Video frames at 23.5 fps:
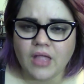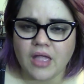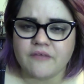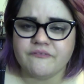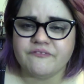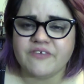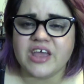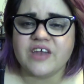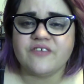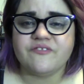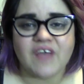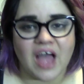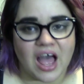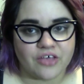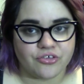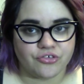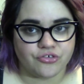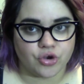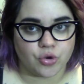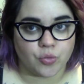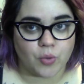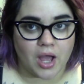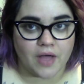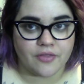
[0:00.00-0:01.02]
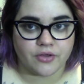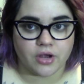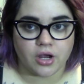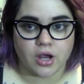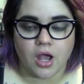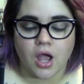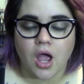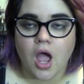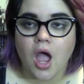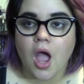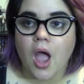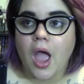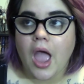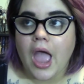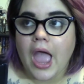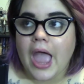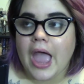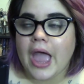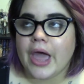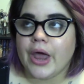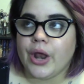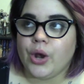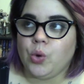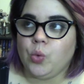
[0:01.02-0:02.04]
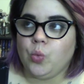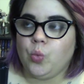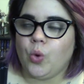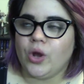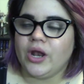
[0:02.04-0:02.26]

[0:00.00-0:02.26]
Fade faster, rather. And